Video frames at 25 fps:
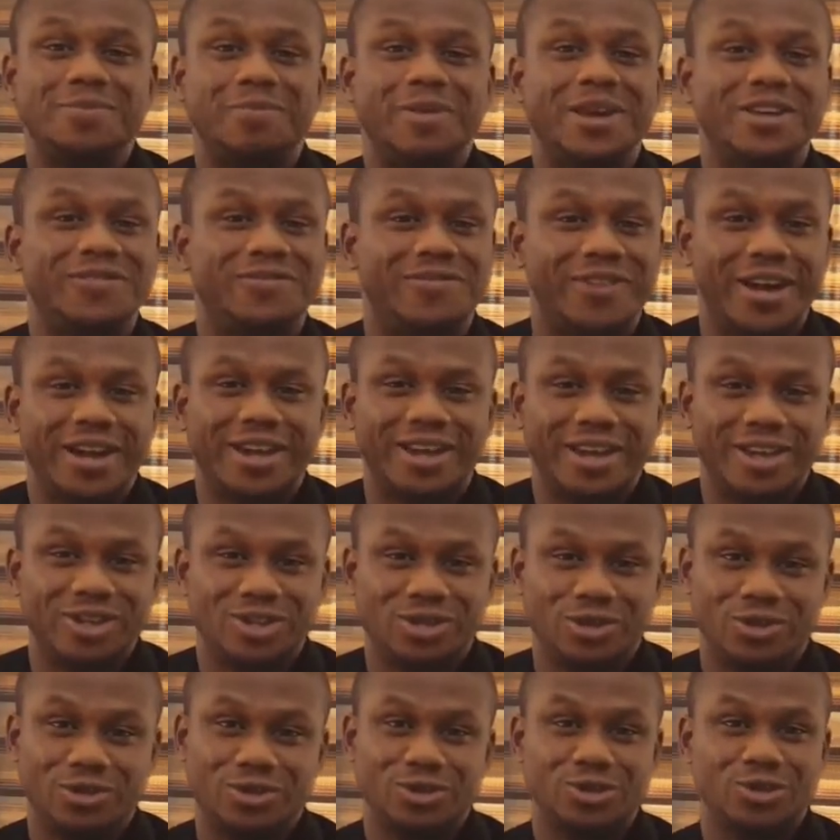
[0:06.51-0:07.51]
paid
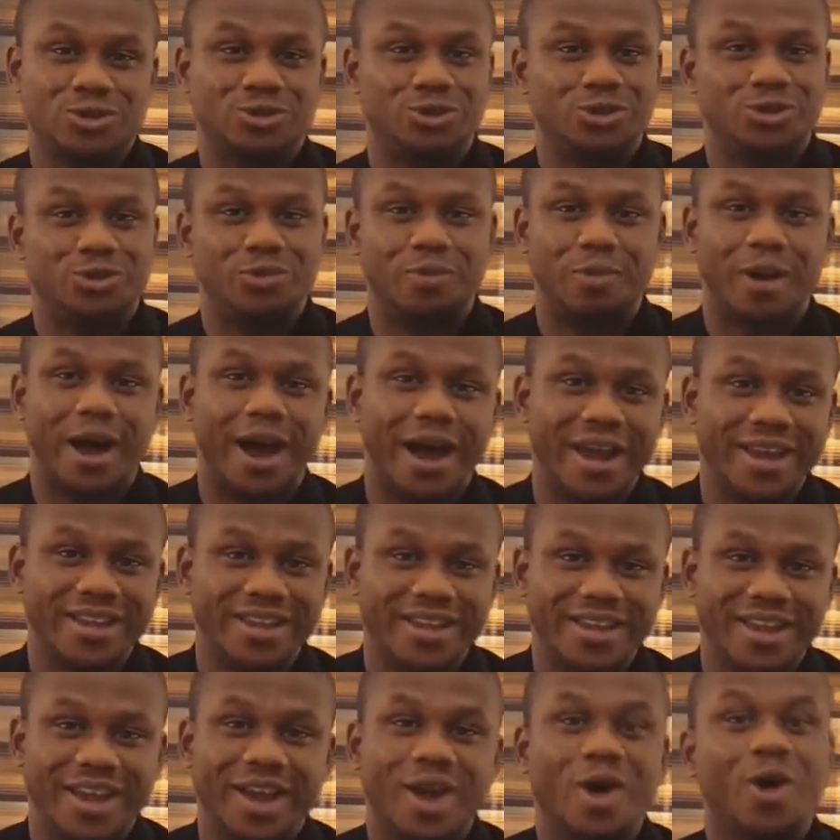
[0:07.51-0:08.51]
vacation to
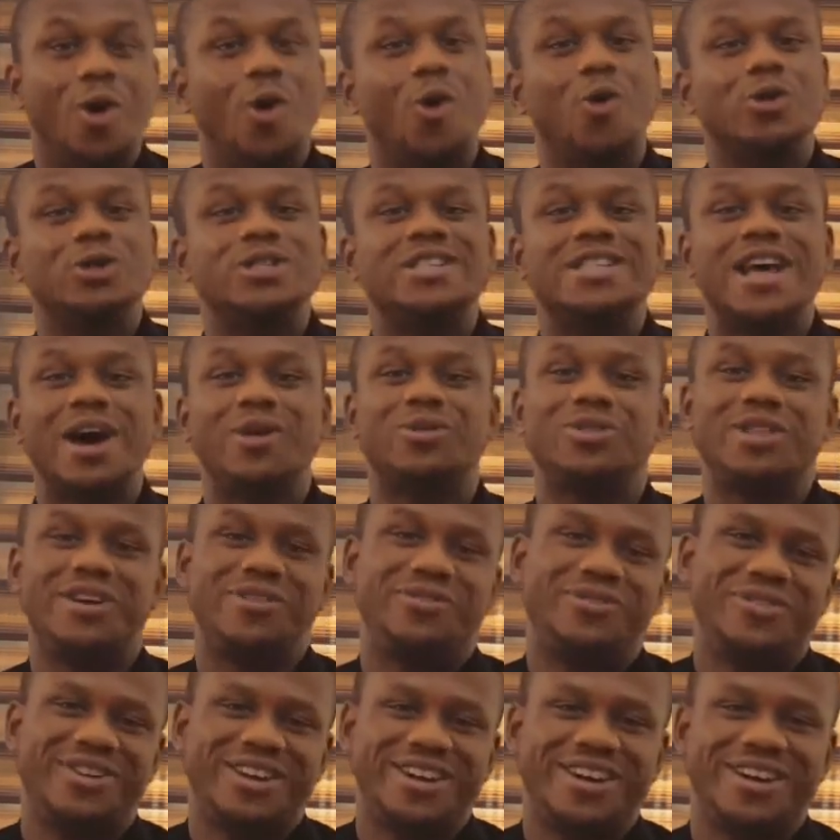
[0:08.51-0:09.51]
Dubai or South
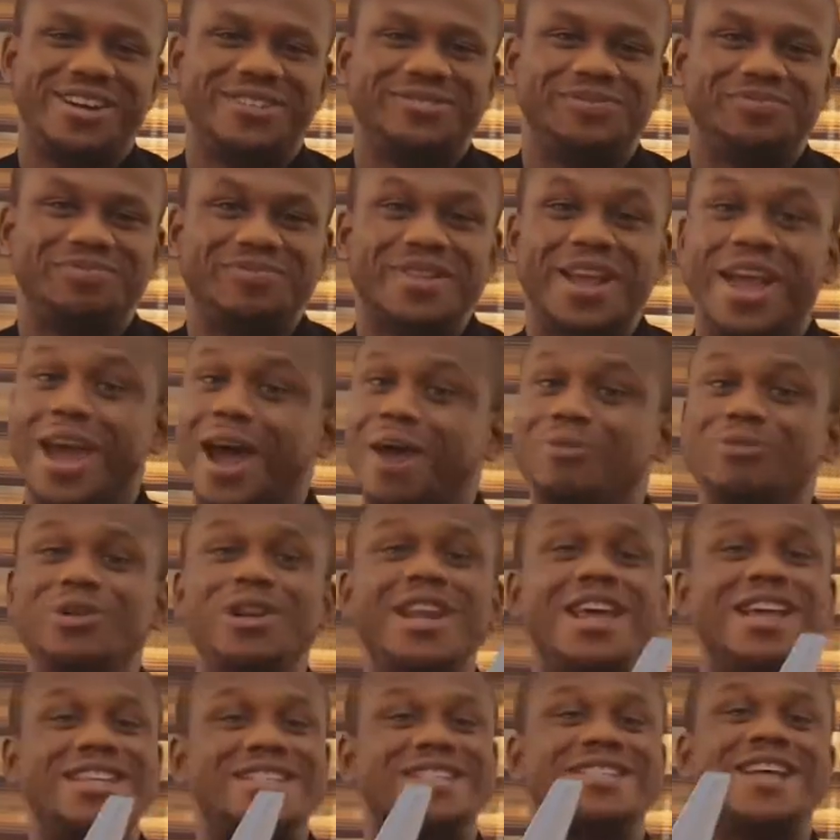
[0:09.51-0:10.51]
Africa? I'm
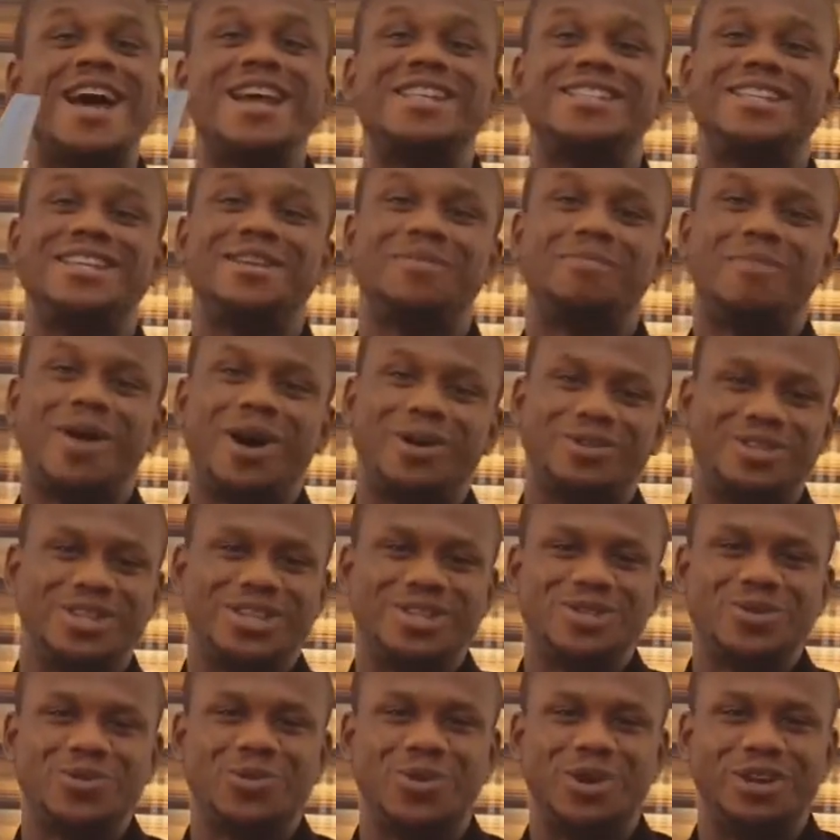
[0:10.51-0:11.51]
really excited about
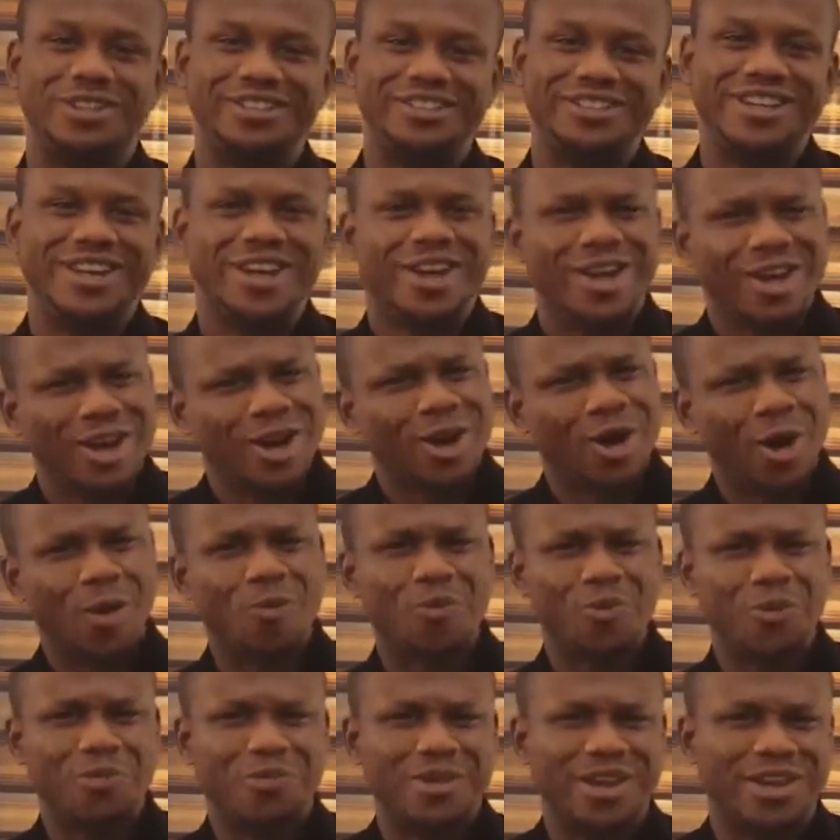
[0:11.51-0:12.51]
this one.
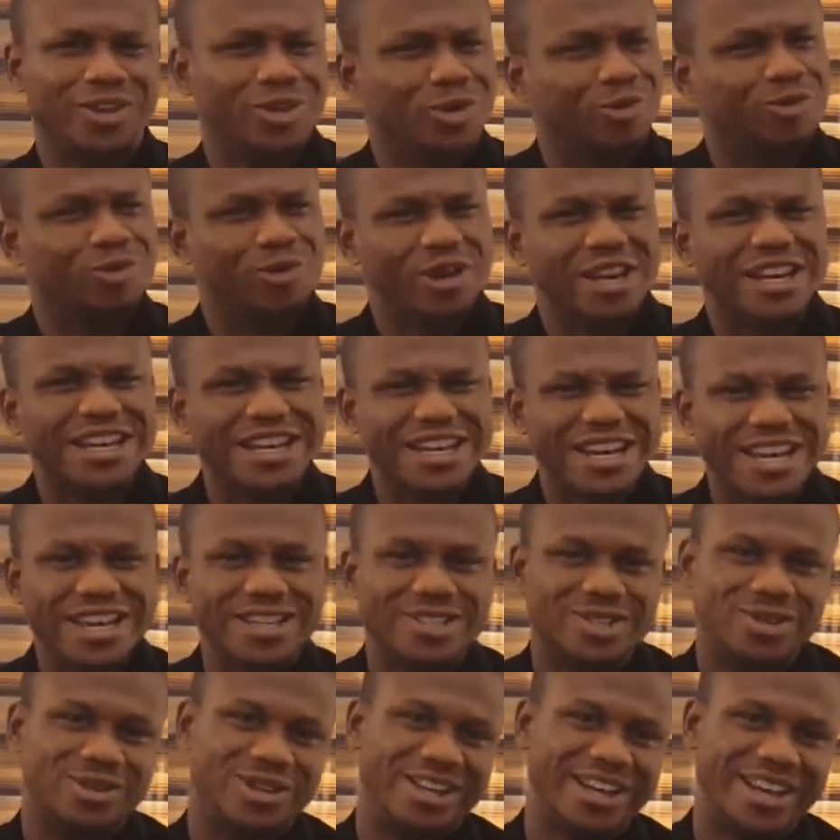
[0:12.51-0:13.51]
Come with me, you really
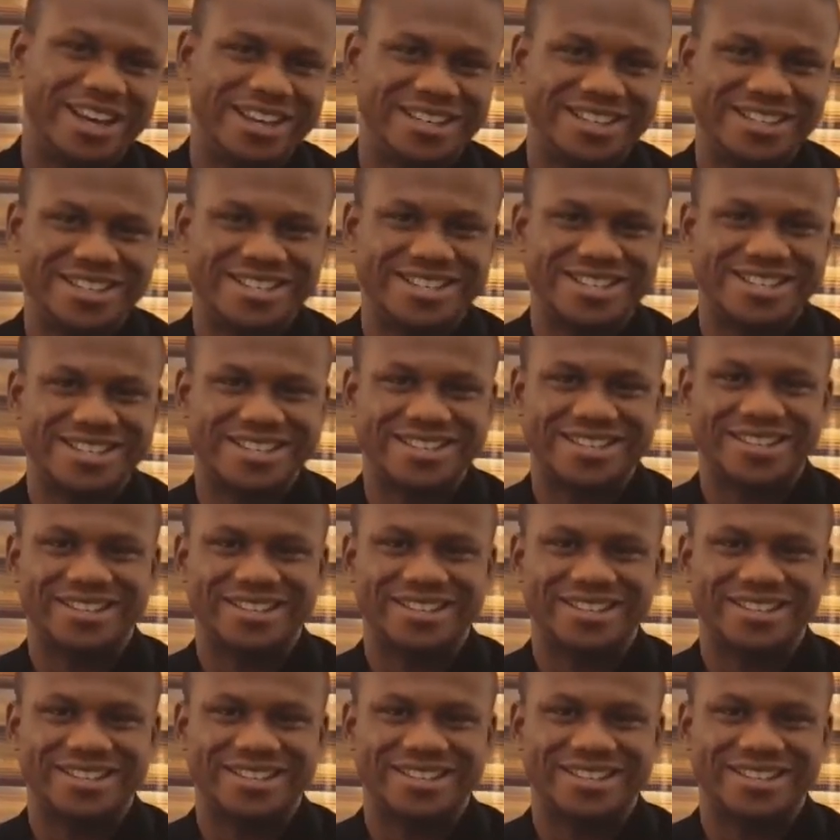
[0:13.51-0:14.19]
need to hear this.